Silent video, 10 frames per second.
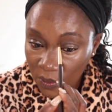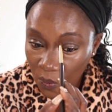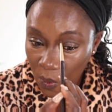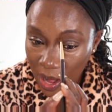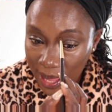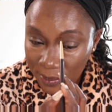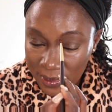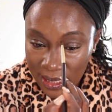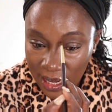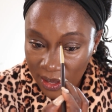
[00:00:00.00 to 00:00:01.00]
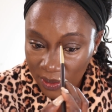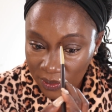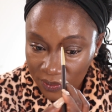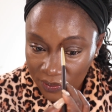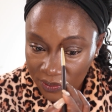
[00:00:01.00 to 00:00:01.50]
wipe
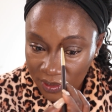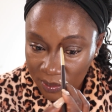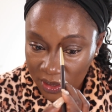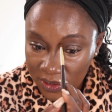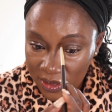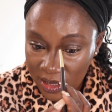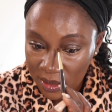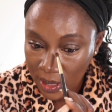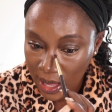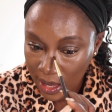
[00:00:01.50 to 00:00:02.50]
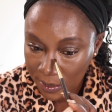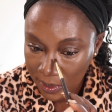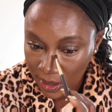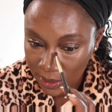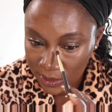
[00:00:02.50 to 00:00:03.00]
down from underneath my
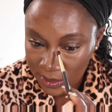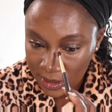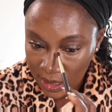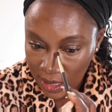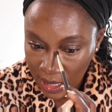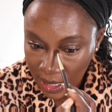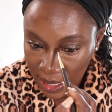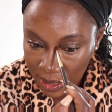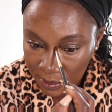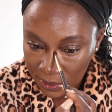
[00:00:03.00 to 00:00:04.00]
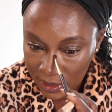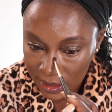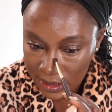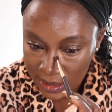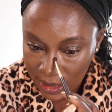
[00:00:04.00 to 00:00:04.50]
eyebrows and bring
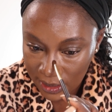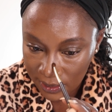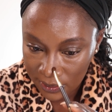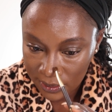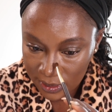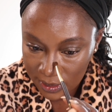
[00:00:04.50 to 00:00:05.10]
it down